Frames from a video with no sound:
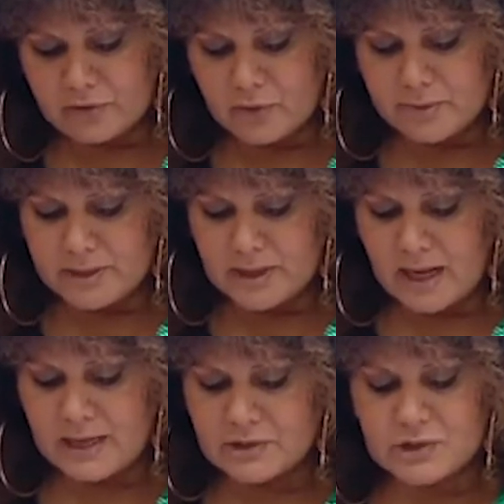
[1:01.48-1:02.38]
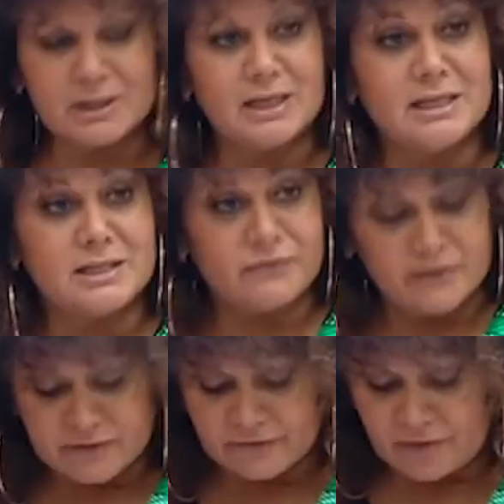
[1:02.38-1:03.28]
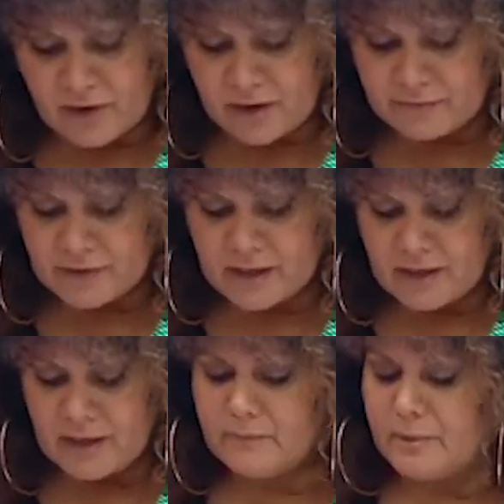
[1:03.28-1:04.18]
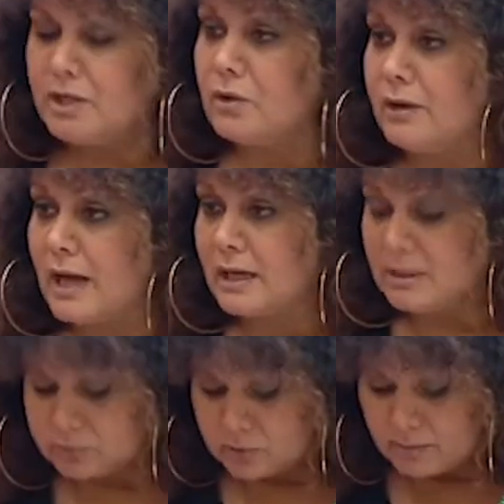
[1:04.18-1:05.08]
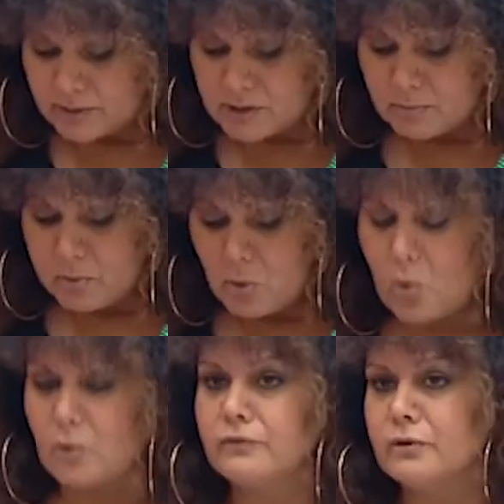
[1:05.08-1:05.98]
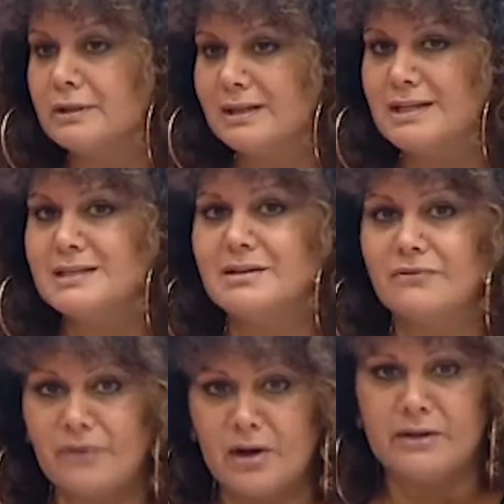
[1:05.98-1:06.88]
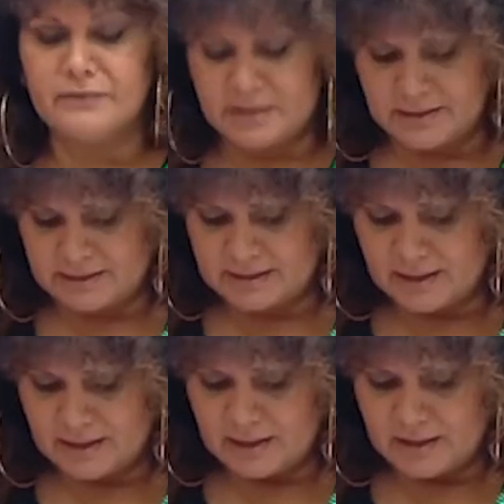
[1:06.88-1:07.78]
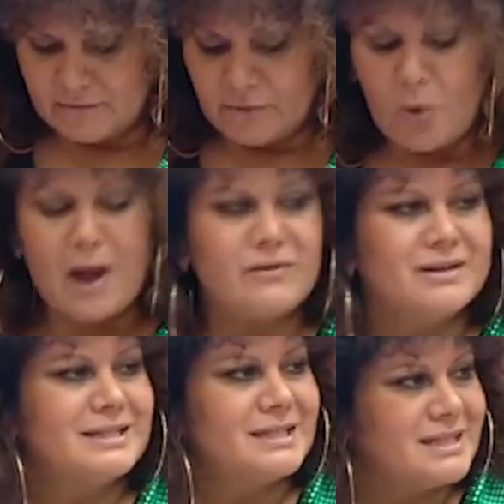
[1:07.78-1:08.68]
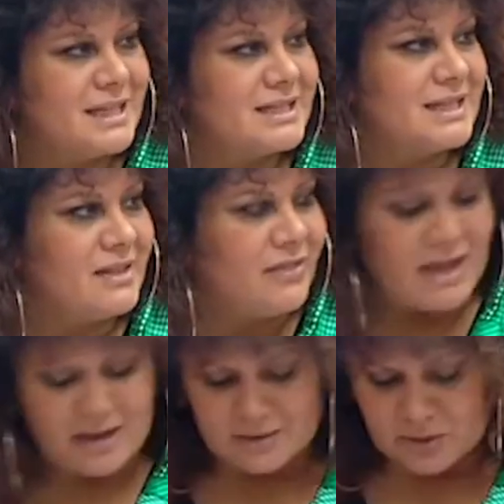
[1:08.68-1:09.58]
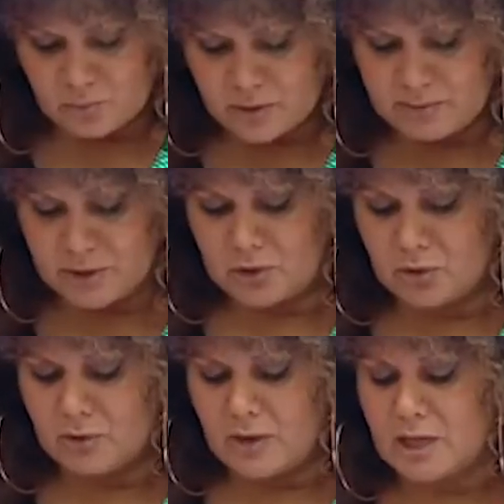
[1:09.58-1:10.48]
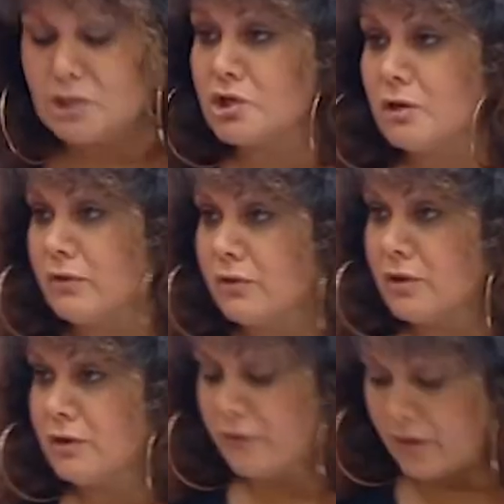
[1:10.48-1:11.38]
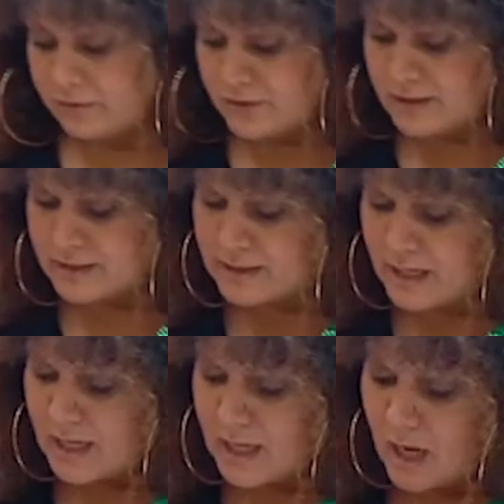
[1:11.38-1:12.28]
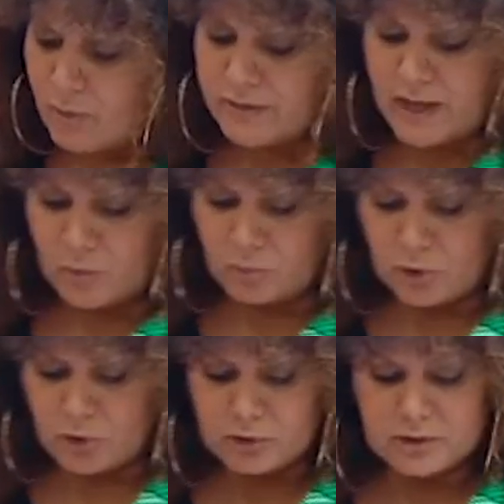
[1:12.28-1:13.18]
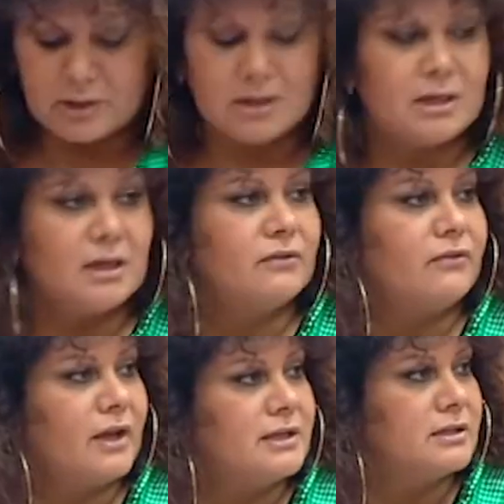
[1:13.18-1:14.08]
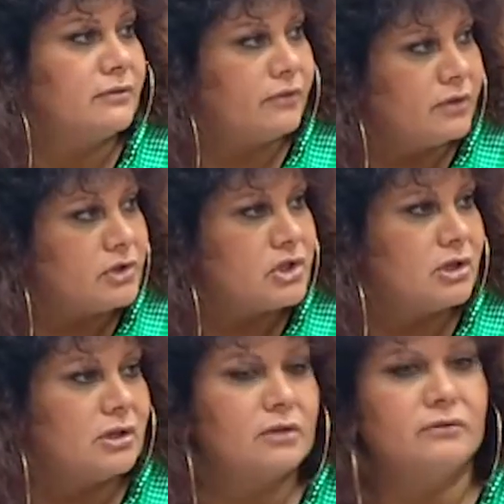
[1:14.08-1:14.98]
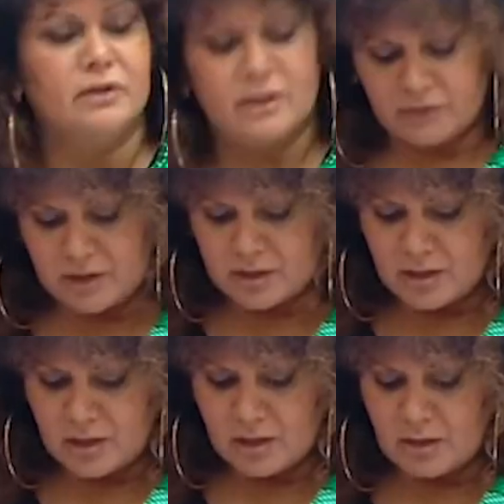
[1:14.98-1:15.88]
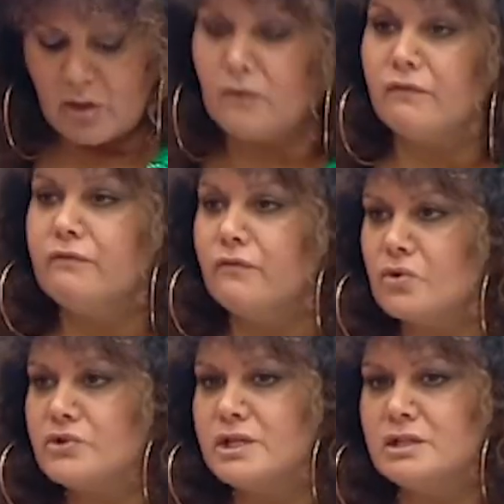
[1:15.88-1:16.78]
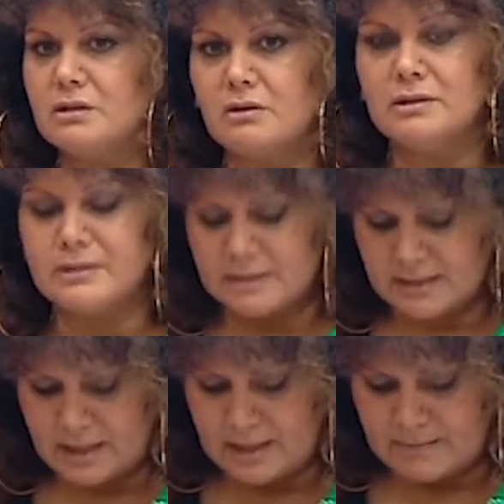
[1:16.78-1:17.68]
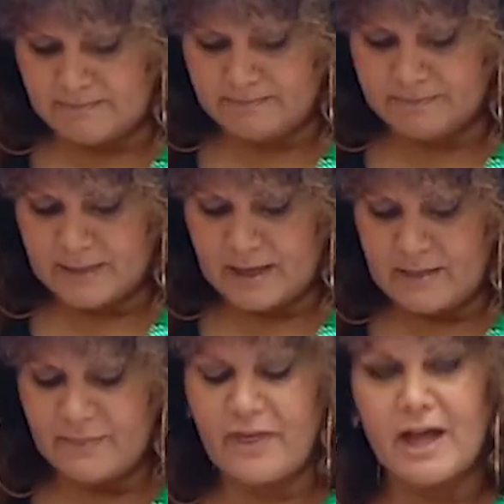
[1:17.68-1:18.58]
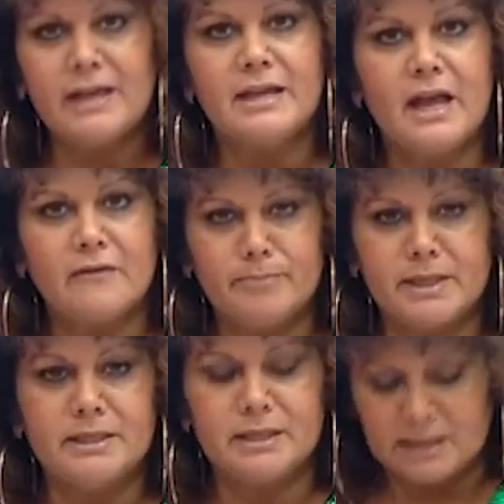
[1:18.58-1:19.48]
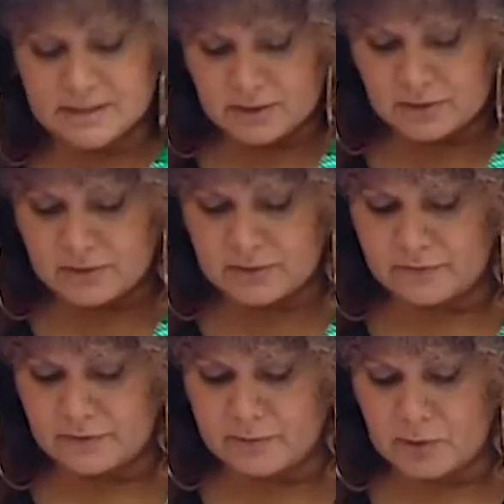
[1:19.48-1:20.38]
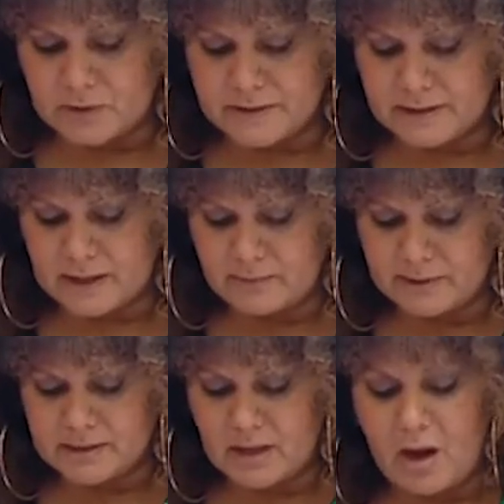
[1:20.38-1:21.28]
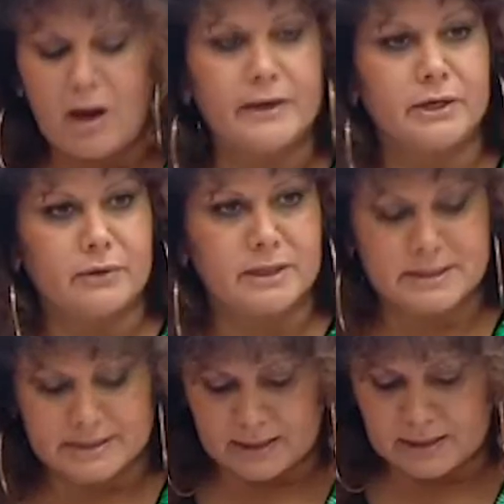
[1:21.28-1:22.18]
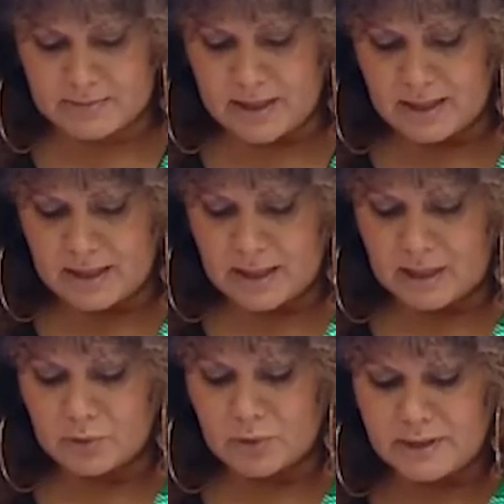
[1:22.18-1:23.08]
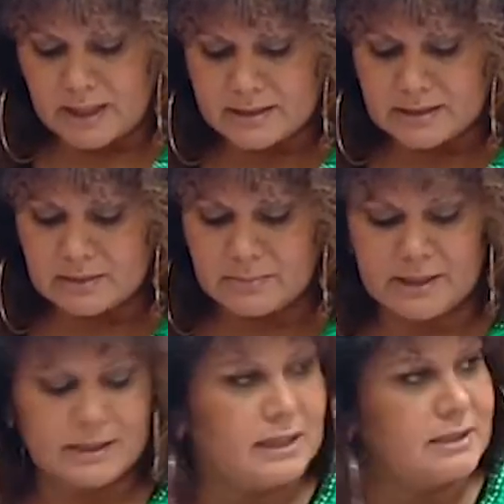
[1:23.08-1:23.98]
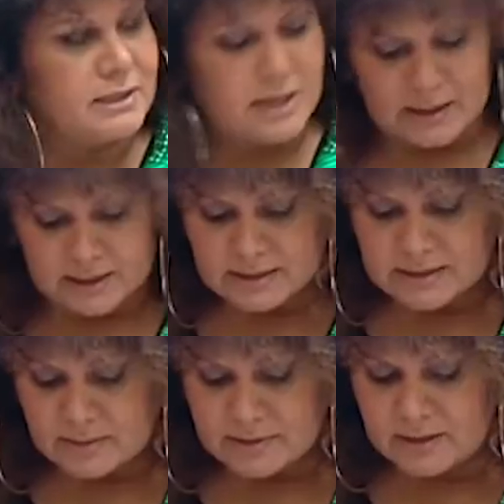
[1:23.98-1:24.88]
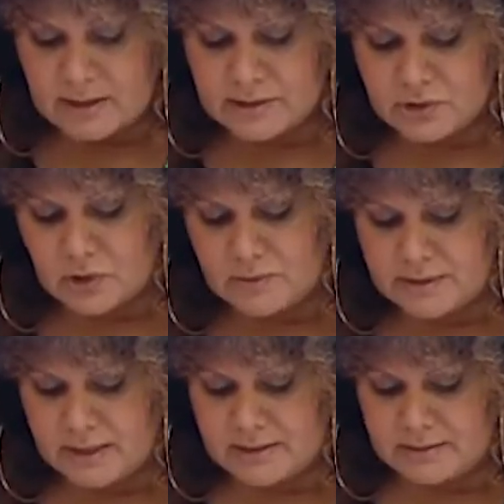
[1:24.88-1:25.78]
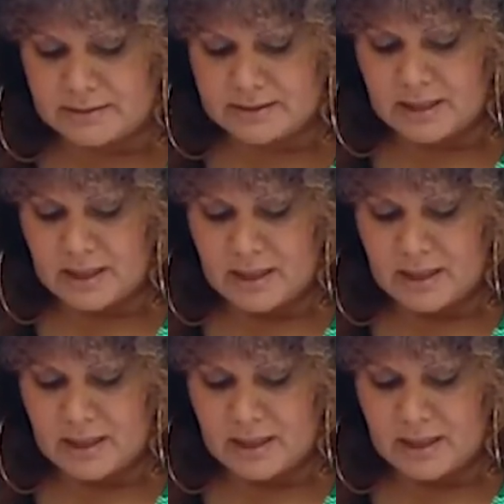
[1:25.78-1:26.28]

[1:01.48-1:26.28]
of women aged at least 55 have been on unemployment support for at least 5 years. 460,000 women who are aged over 35 years are without work and face a future of living on $40 a day. They have been excluded from the Morrison Government's hiring credit scheme and will need to compete against younger, subsidised job seekers.